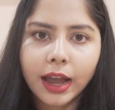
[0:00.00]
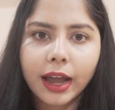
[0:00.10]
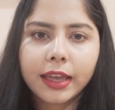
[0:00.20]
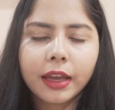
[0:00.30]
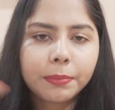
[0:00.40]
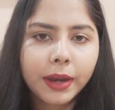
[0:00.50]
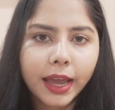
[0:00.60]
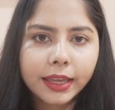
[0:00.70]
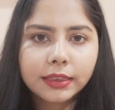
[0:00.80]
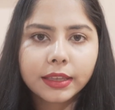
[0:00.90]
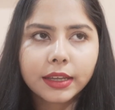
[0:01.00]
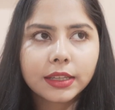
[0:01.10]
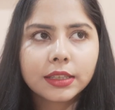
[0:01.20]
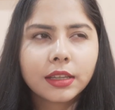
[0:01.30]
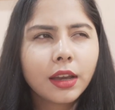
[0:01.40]
I applied
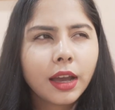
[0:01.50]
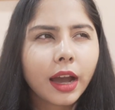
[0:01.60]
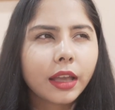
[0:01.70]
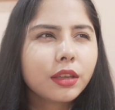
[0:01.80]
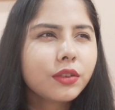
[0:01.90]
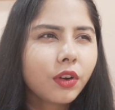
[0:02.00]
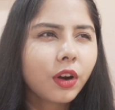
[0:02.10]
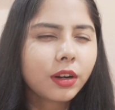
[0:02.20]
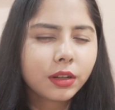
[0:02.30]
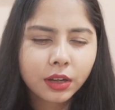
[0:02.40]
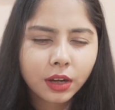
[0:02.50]
this, I think, for